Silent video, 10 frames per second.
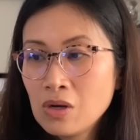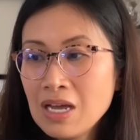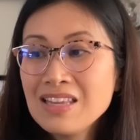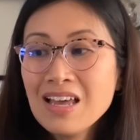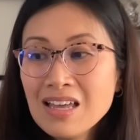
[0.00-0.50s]

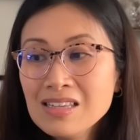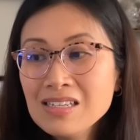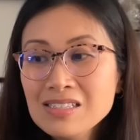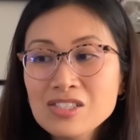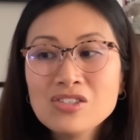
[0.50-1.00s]
And that
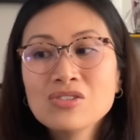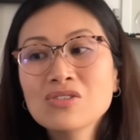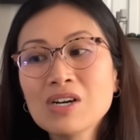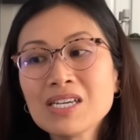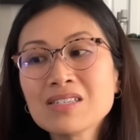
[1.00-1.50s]
leads to,
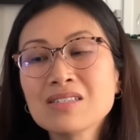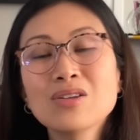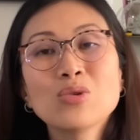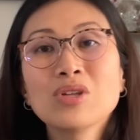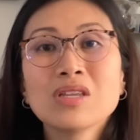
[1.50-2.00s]
I guess,
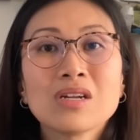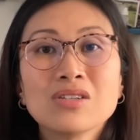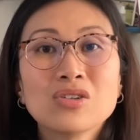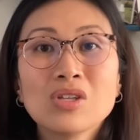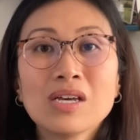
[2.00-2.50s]
another thing that I
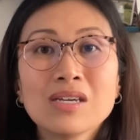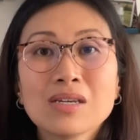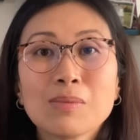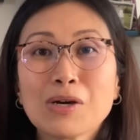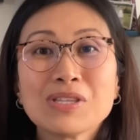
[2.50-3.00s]
don't like
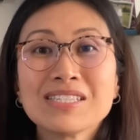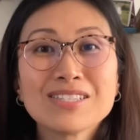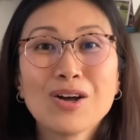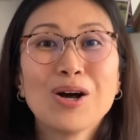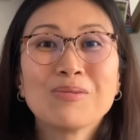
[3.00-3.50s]
about this
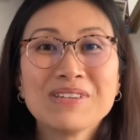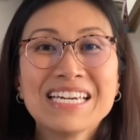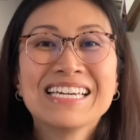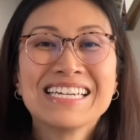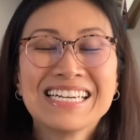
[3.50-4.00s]

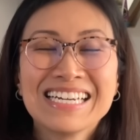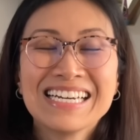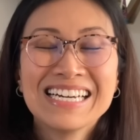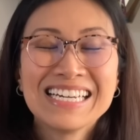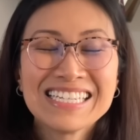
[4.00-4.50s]
hobby
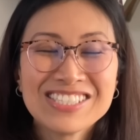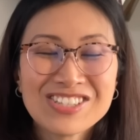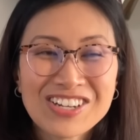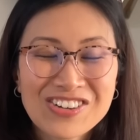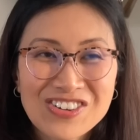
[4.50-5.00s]
in
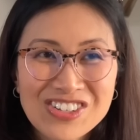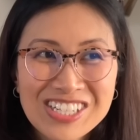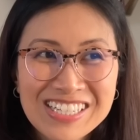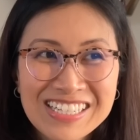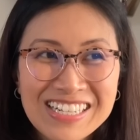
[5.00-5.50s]
general.
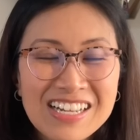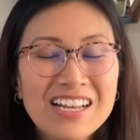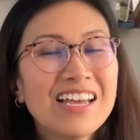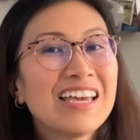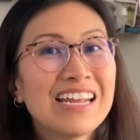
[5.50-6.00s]

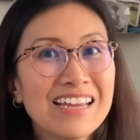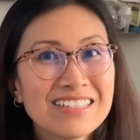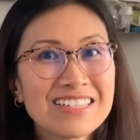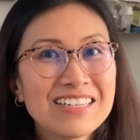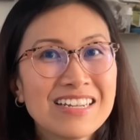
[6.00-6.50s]
And I
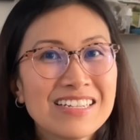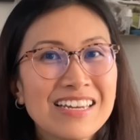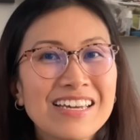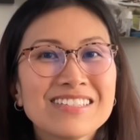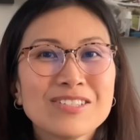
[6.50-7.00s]
hate
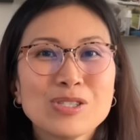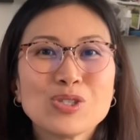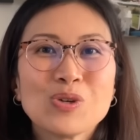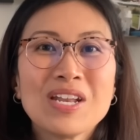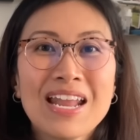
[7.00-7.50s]
sounding
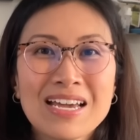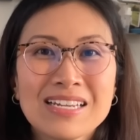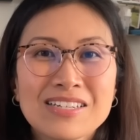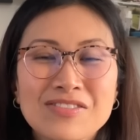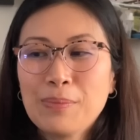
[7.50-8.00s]
so
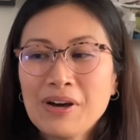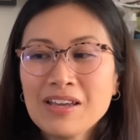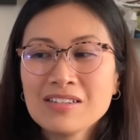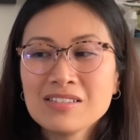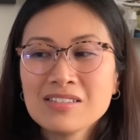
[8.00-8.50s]
negative,
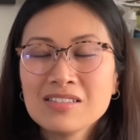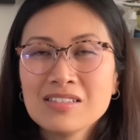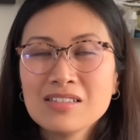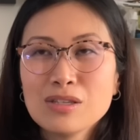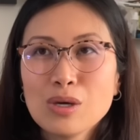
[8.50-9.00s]
but
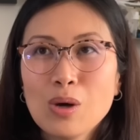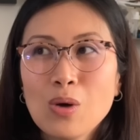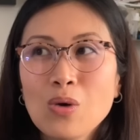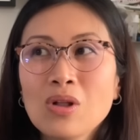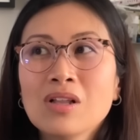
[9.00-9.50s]
the
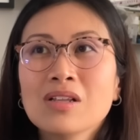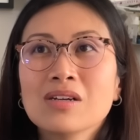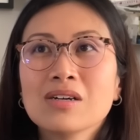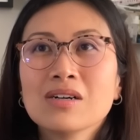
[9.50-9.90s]
whole